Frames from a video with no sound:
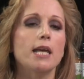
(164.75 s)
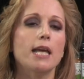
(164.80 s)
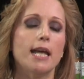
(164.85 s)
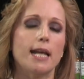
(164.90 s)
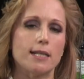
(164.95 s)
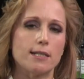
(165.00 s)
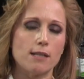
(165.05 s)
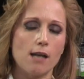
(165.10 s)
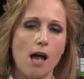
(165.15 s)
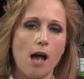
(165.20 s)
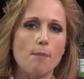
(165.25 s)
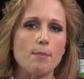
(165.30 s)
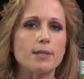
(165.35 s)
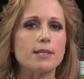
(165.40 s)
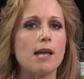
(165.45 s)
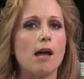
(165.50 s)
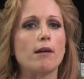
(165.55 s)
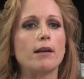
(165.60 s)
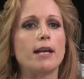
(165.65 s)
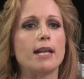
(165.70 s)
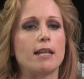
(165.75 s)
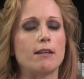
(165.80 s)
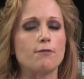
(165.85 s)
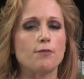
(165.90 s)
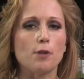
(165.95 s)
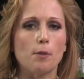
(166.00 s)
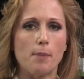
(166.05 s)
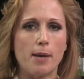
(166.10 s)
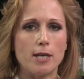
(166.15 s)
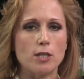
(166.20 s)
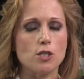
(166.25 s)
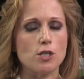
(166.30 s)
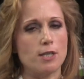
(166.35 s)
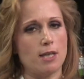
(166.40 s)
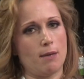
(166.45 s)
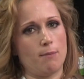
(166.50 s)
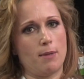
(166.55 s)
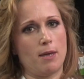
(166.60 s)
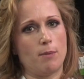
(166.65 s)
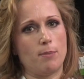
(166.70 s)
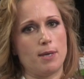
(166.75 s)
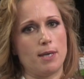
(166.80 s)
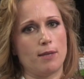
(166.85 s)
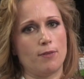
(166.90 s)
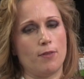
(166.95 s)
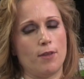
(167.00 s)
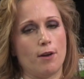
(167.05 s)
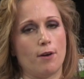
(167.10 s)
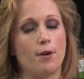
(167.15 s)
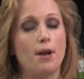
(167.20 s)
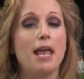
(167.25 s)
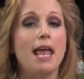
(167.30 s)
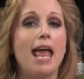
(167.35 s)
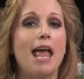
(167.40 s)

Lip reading: It's calming down any inflammation that may be in there.